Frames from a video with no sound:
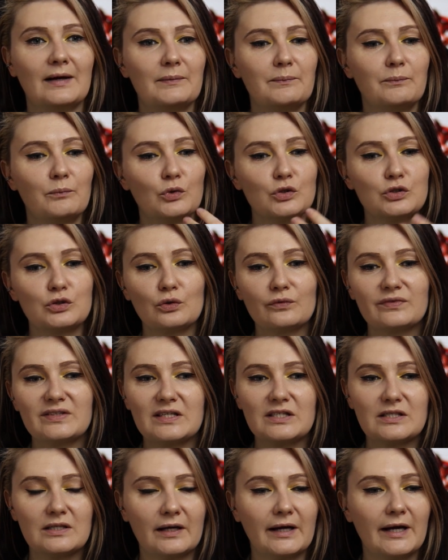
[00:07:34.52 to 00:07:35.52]
most of
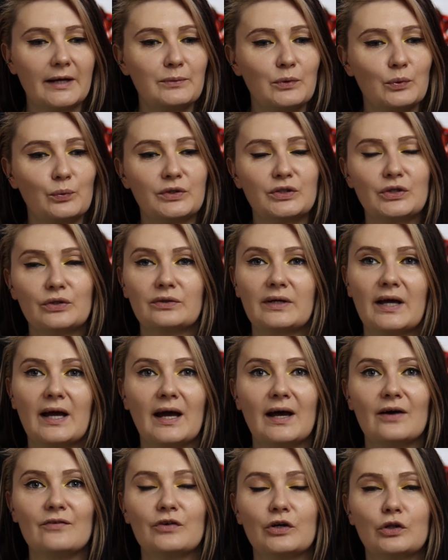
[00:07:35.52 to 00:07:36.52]
the time we don't
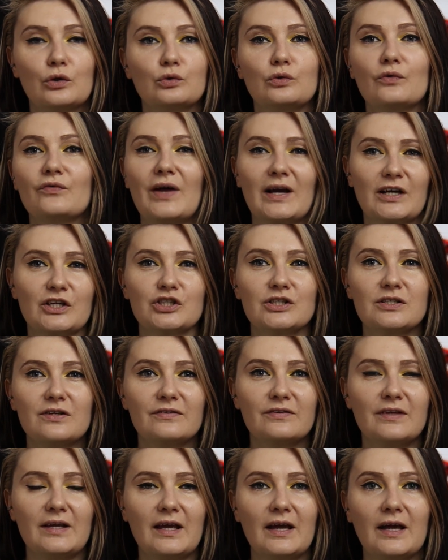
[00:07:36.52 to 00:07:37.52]
have a lot of
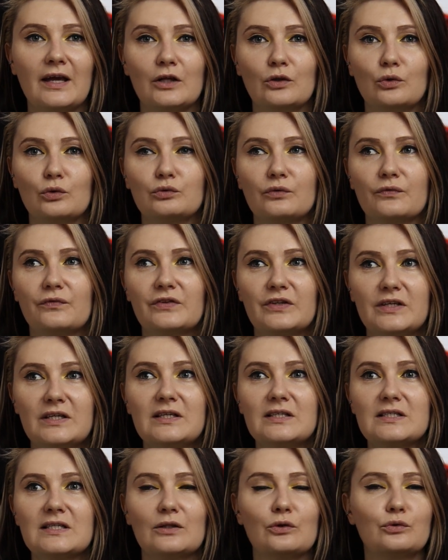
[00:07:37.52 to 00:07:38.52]
action there, a lot of
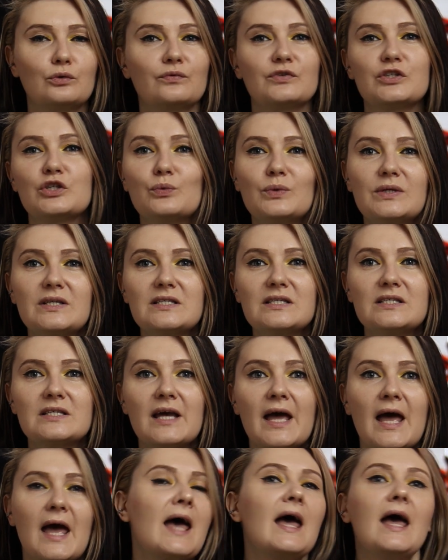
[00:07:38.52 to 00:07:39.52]
things, a lot of twists,
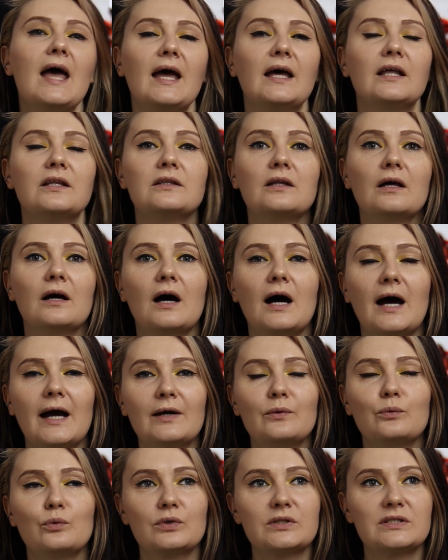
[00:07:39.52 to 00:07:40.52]
and
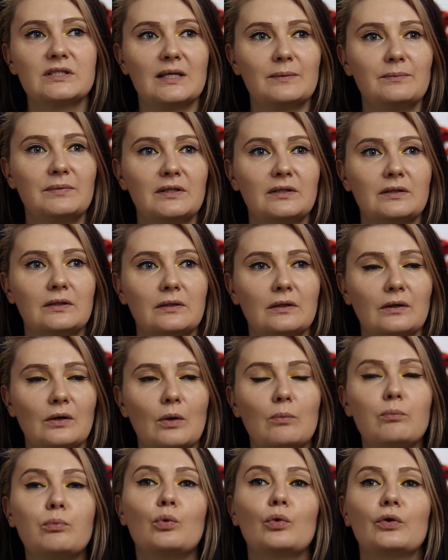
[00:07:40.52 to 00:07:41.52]
I was a bit
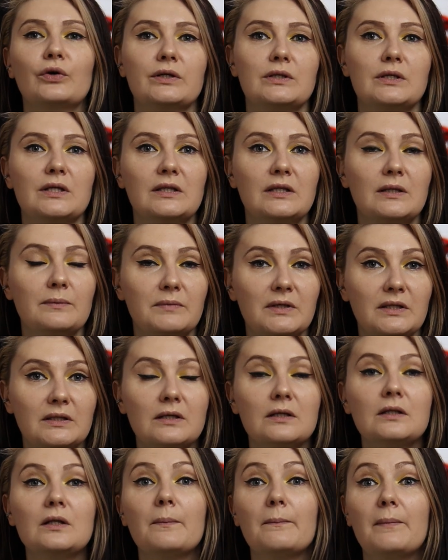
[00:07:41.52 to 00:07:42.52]
boring in the
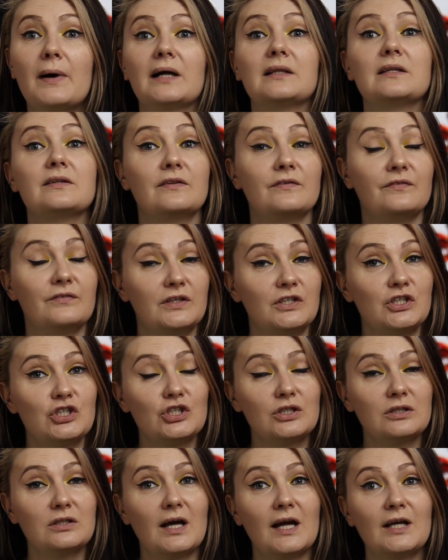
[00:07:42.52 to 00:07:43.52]
middle, but the
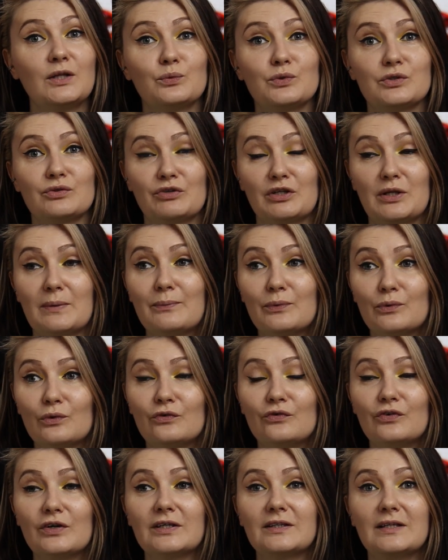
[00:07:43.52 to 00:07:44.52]
finishing line was really
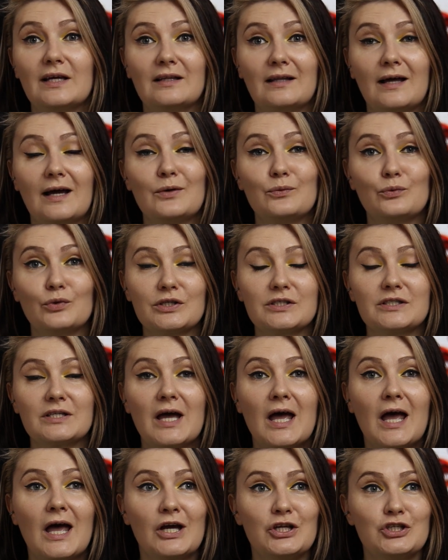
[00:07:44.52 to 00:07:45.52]
perfect, and I was
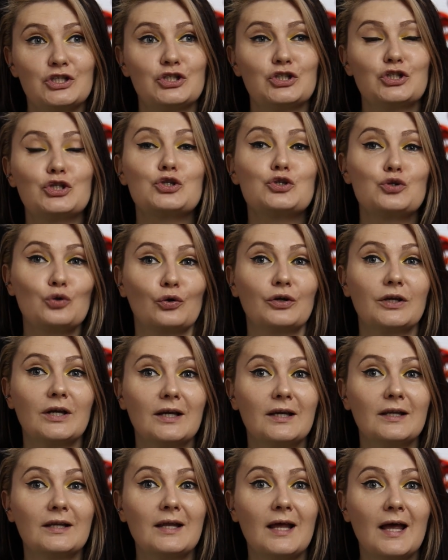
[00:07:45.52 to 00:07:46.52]
just
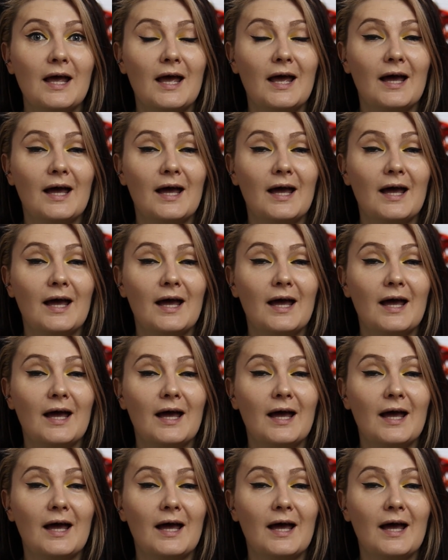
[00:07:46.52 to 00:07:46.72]
shocking